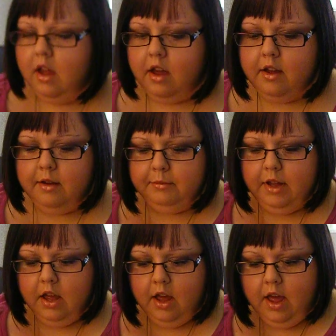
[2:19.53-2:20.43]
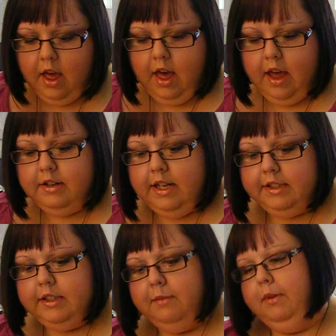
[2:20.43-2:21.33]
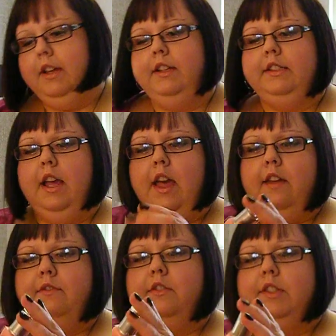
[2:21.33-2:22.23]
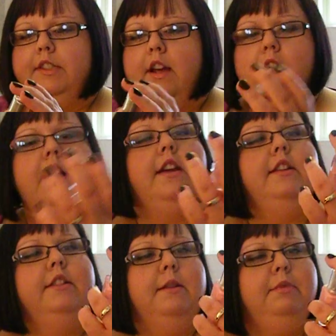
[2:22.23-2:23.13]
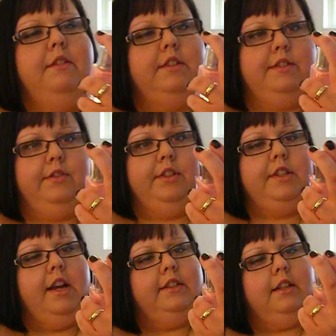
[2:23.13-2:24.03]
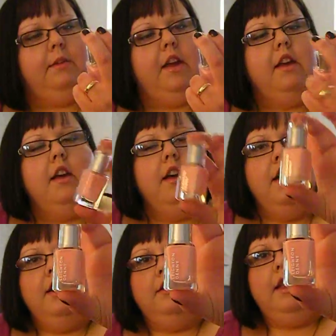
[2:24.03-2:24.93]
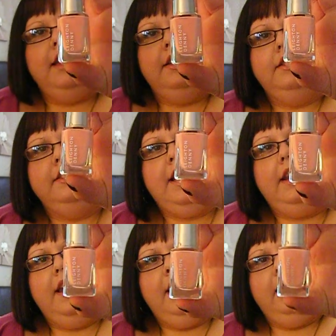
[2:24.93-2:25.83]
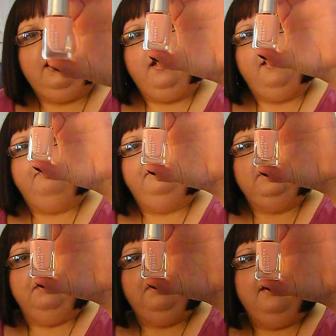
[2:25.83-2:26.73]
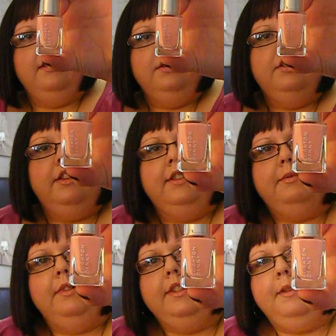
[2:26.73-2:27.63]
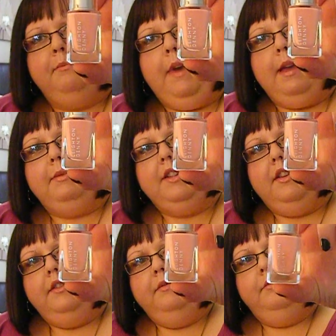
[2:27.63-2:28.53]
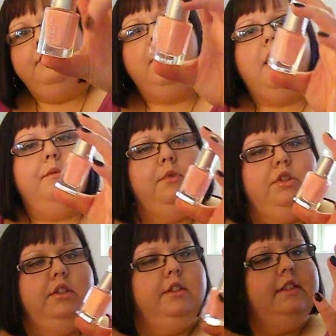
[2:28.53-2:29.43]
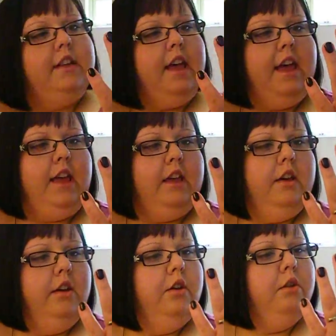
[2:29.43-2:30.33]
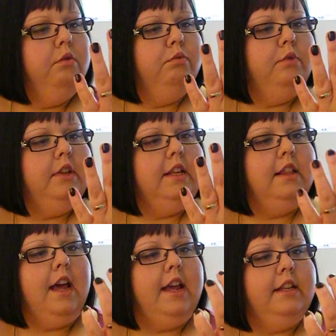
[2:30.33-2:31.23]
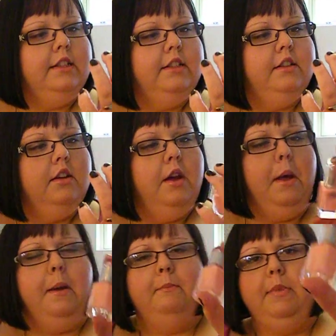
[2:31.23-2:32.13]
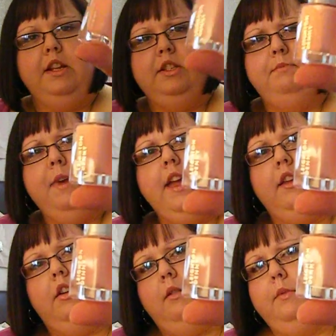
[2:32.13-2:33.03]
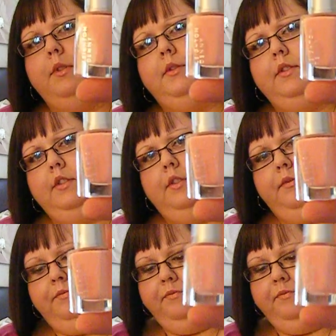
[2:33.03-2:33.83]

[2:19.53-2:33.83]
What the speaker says: And next up is a full size, I believe this is full size anyway, Leighton Denny nail polish, and this one is in Baby Doll, which is just a really light peachy pink almost.